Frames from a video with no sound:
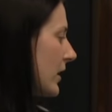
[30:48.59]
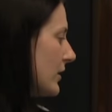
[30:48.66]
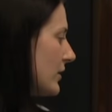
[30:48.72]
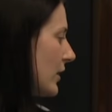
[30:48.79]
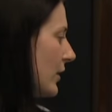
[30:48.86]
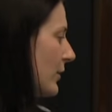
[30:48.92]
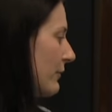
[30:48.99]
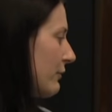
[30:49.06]

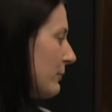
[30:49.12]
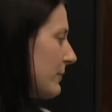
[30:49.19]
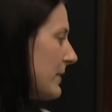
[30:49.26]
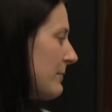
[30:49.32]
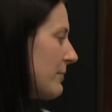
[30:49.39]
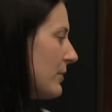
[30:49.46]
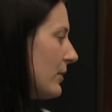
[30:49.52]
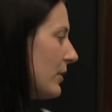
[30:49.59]
So for
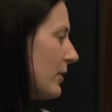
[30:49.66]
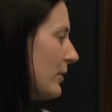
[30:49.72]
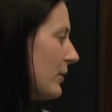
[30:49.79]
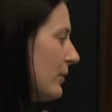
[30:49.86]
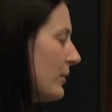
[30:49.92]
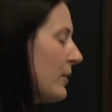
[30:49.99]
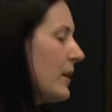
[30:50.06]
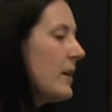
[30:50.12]
people
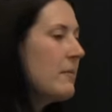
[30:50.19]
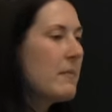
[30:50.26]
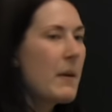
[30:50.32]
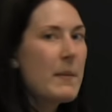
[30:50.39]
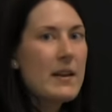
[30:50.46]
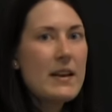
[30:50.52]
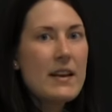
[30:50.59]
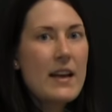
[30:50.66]
who
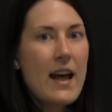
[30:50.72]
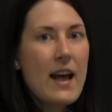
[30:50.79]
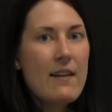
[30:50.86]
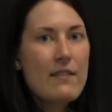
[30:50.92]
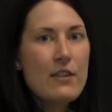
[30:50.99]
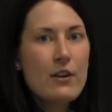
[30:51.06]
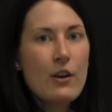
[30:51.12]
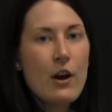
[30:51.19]
maybe didn't
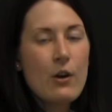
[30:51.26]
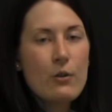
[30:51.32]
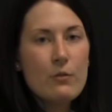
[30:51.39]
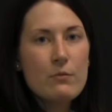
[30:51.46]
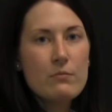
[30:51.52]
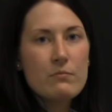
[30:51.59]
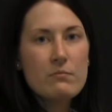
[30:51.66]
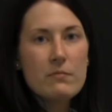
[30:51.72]
have their
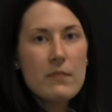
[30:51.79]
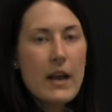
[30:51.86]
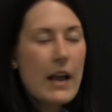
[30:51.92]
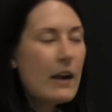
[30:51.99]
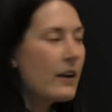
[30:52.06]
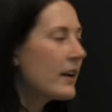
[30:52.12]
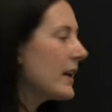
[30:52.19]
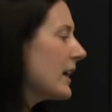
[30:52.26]
own
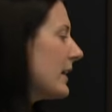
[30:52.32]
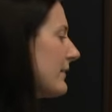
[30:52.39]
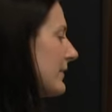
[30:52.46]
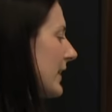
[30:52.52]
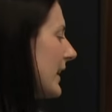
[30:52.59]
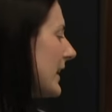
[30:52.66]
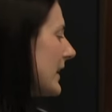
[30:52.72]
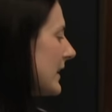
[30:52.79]
area
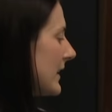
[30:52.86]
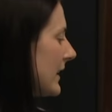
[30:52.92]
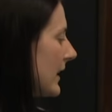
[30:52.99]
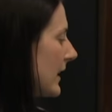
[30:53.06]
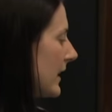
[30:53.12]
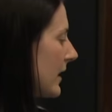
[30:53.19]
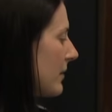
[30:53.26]
of land,